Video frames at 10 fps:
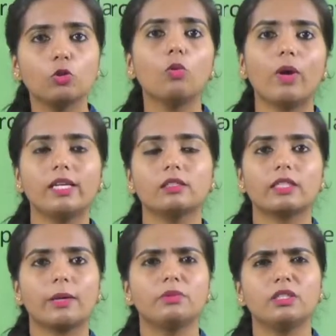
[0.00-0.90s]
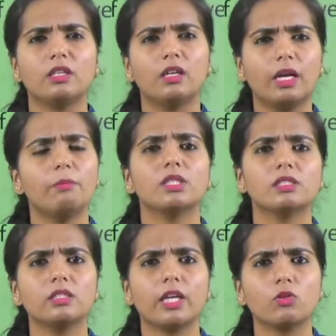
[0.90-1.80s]
why it is kept in immersed
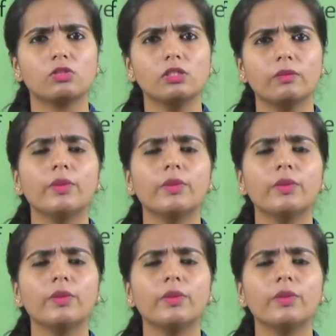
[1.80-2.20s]
in kerosene?